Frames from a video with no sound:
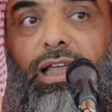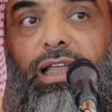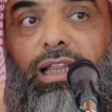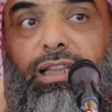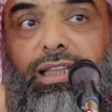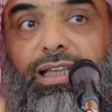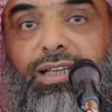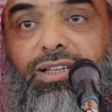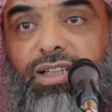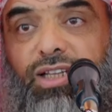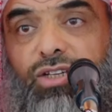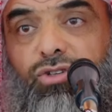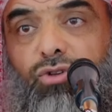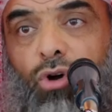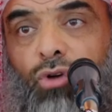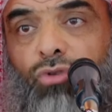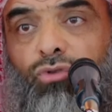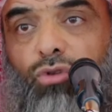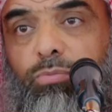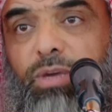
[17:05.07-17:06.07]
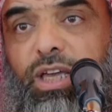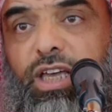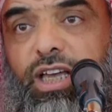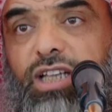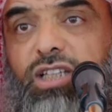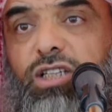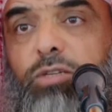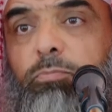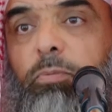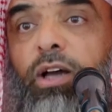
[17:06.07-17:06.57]
this is going to be
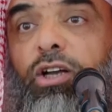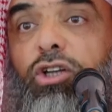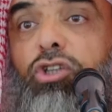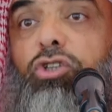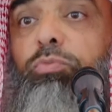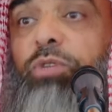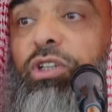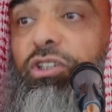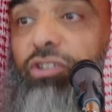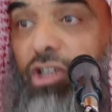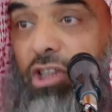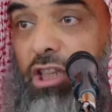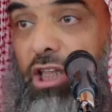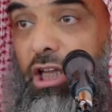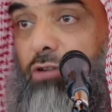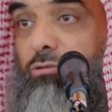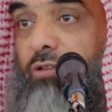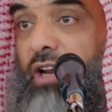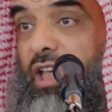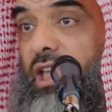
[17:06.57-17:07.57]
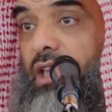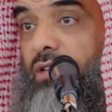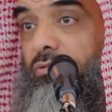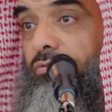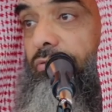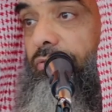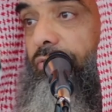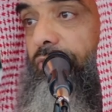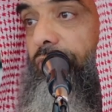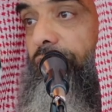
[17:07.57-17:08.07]
his punishment in the
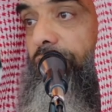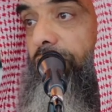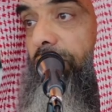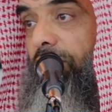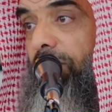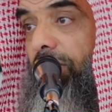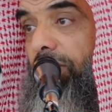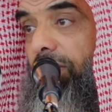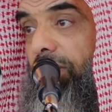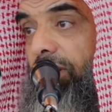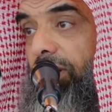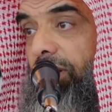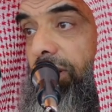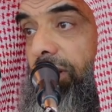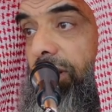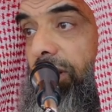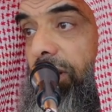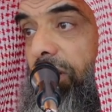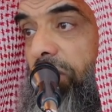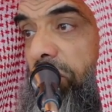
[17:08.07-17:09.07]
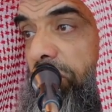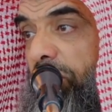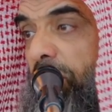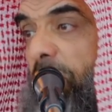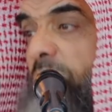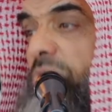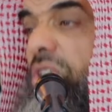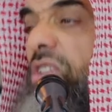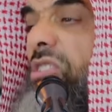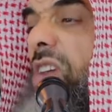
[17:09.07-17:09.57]
grave.
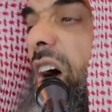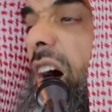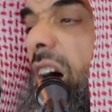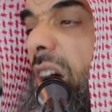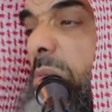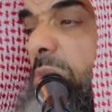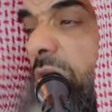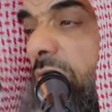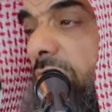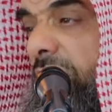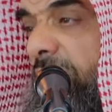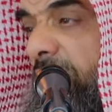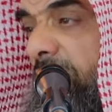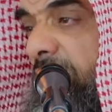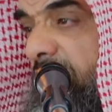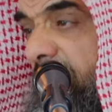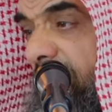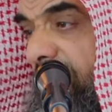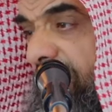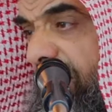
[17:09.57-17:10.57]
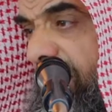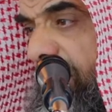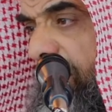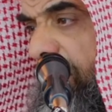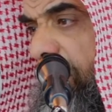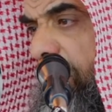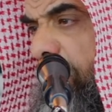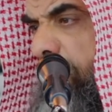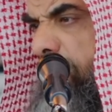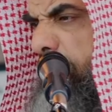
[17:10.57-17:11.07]
From the time he is
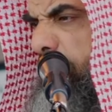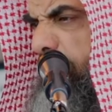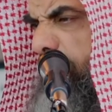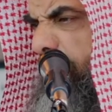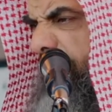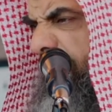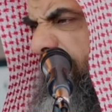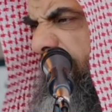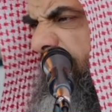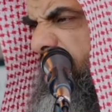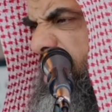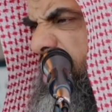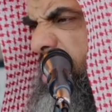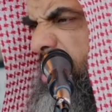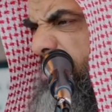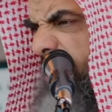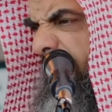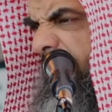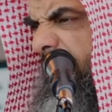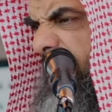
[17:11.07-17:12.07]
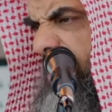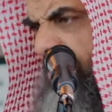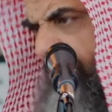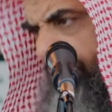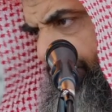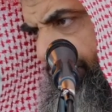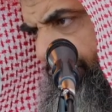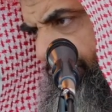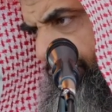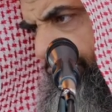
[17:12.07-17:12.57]
put in his grave,